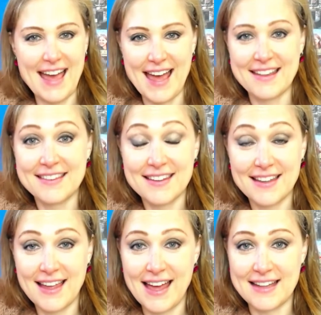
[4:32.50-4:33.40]
and
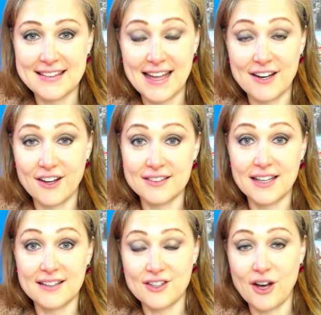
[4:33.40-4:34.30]
then on
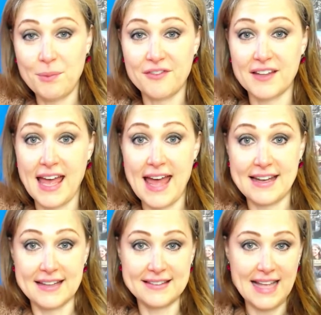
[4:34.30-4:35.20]
the top of the head,
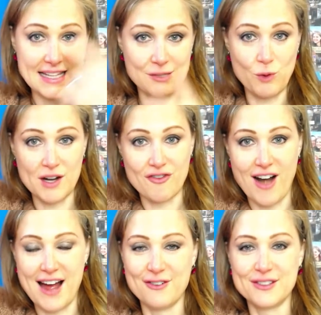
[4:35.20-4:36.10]
and that's one
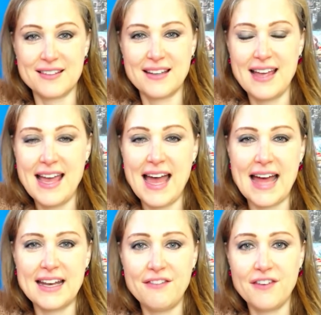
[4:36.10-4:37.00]
round.
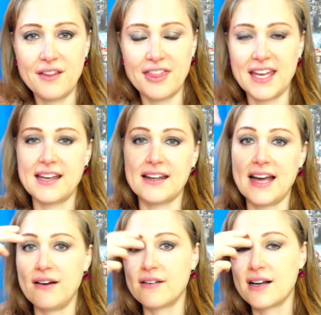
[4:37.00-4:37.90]
And if you think
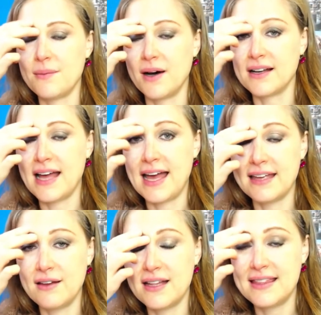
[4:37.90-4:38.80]
now, come on,
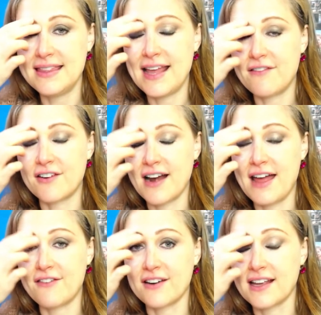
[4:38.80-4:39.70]
I never
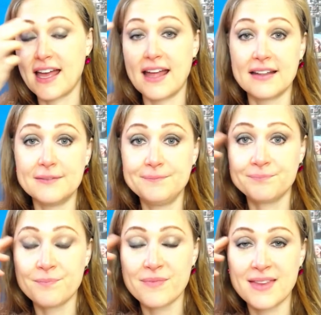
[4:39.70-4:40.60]
ever can
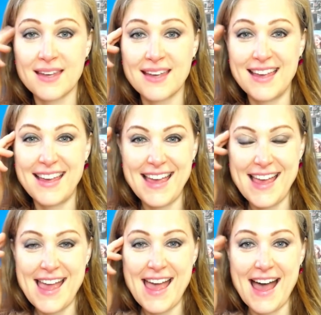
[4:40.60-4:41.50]

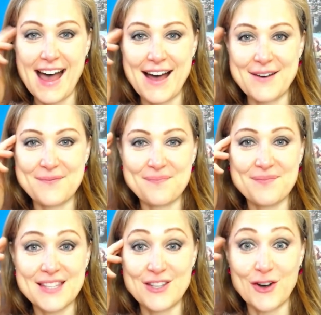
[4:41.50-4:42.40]

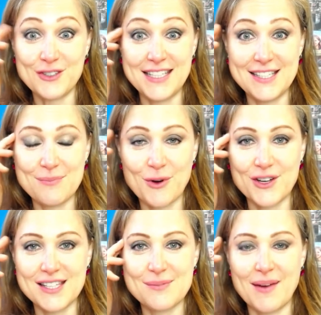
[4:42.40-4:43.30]
know these
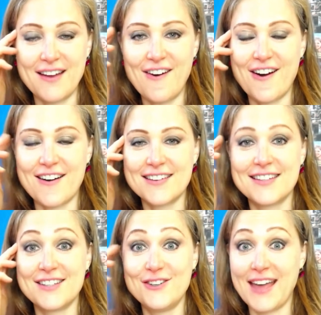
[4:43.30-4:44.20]
points by
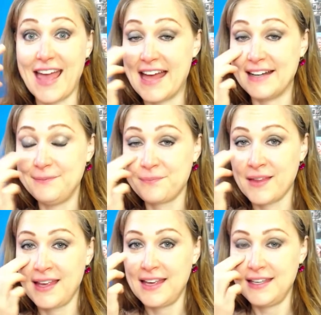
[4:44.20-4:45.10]
heart, you can.
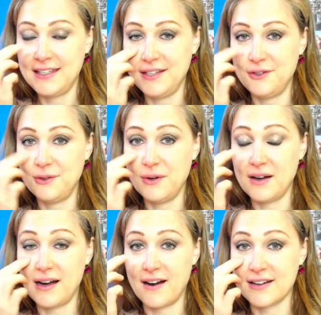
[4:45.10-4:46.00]
You
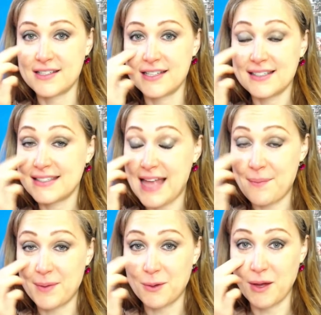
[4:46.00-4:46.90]
are just
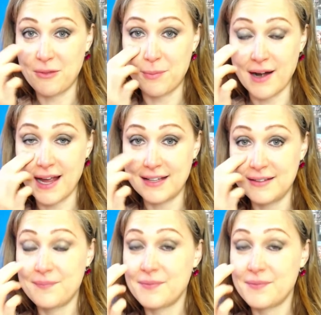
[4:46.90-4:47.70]
tapping with Brad.